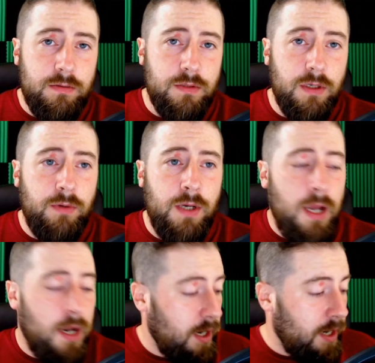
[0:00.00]
So
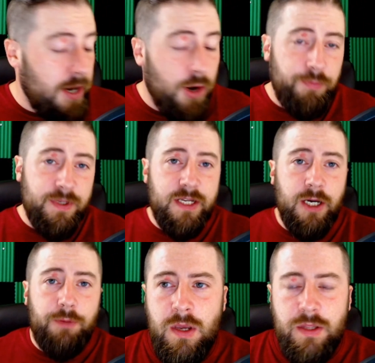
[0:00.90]
uh, I hope this
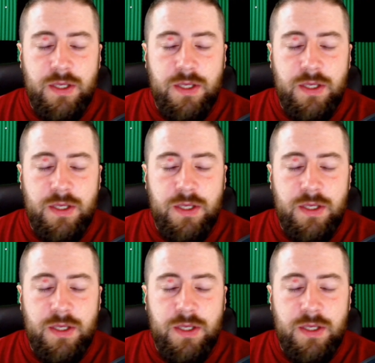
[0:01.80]
helped.